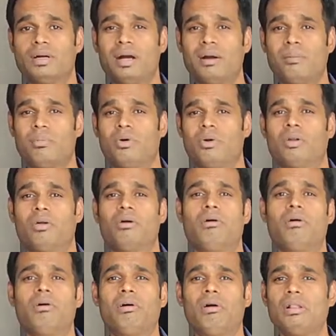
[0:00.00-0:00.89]
about
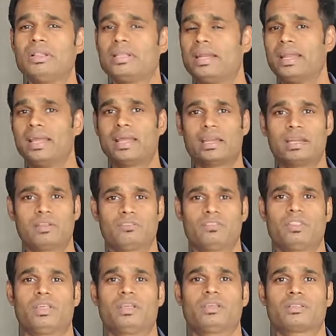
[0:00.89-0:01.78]
all the
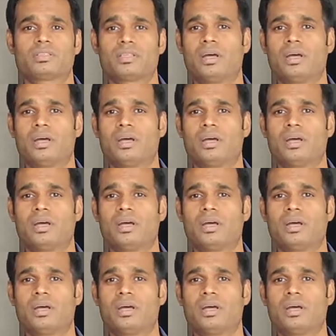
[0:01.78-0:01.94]
negative things,